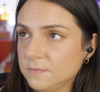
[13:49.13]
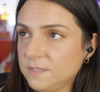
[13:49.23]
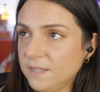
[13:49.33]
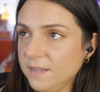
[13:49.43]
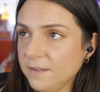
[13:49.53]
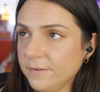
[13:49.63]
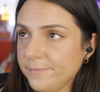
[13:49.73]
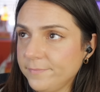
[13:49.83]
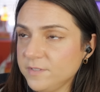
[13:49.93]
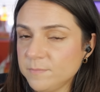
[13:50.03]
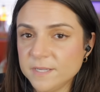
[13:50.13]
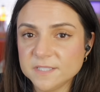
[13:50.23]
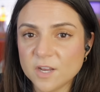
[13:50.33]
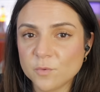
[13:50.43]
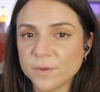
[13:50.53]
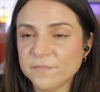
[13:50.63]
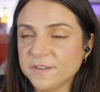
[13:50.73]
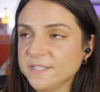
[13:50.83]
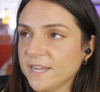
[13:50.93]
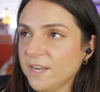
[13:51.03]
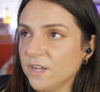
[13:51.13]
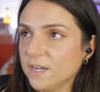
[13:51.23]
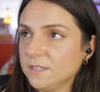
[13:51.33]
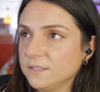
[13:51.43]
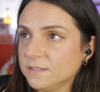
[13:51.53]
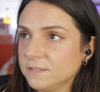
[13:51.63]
Damn, this man's got a real vendetta.